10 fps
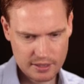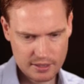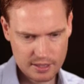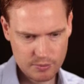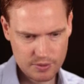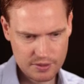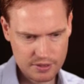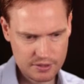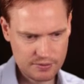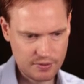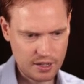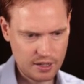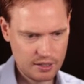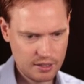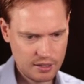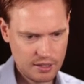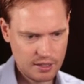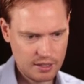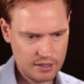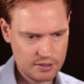ended up with this file,
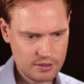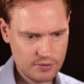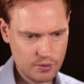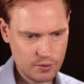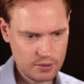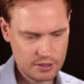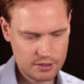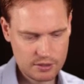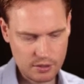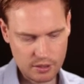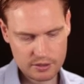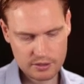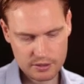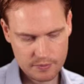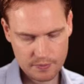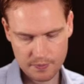a list of all these stocks,